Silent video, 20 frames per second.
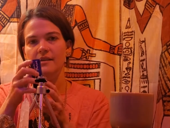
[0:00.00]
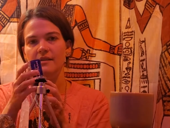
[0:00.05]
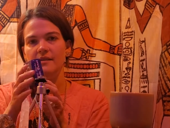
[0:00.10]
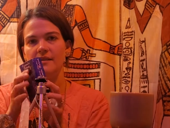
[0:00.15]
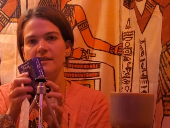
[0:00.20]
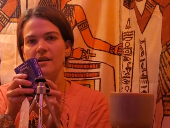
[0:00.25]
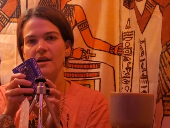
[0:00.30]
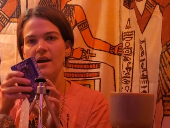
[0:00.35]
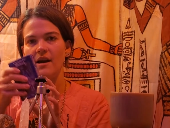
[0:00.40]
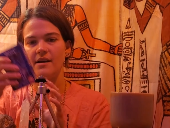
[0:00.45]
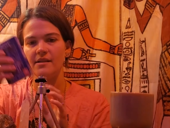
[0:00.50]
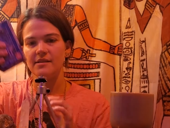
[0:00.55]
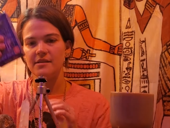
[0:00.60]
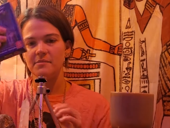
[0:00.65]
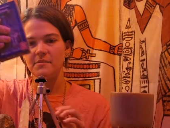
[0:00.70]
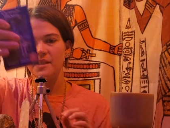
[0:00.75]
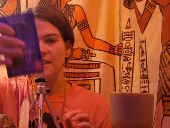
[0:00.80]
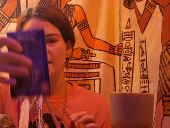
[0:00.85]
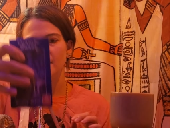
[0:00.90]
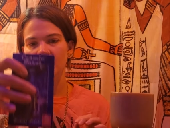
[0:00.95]
the
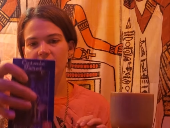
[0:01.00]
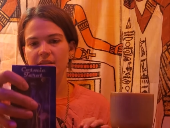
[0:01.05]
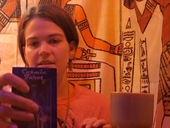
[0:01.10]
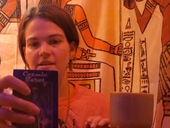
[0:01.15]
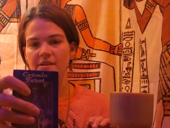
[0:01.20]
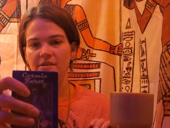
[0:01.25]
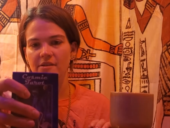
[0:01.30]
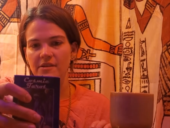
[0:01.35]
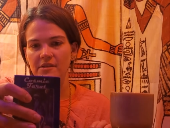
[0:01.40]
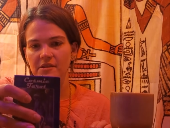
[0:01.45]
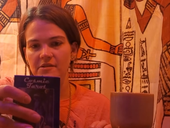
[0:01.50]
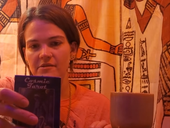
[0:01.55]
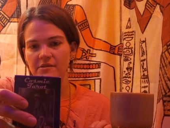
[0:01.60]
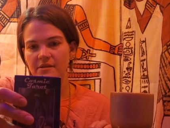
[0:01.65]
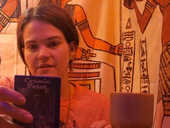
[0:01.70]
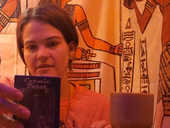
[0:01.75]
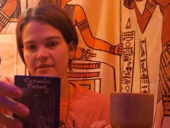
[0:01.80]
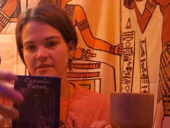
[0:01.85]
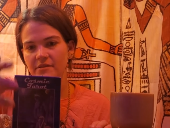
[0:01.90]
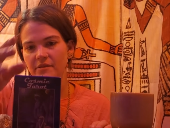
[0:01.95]
Cosmic Tarot.
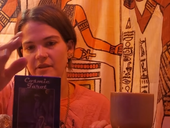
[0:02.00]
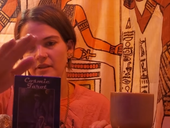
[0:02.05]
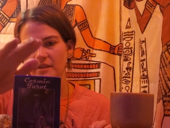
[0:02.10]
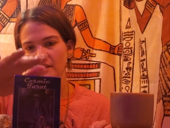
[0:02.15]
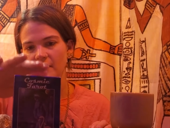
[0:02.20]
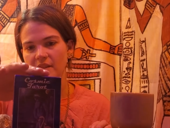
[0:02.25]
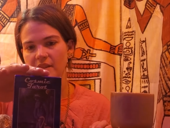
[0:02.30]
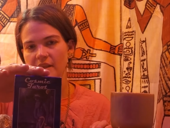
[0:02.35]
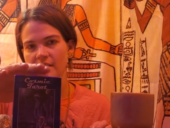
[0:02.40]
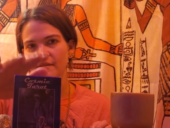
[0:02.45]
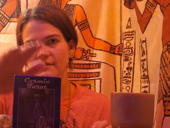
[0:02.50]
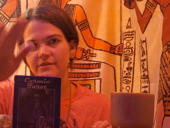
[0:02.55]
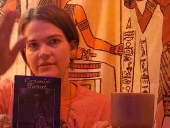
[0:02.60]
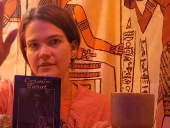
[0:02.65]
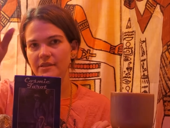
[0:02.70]
Really love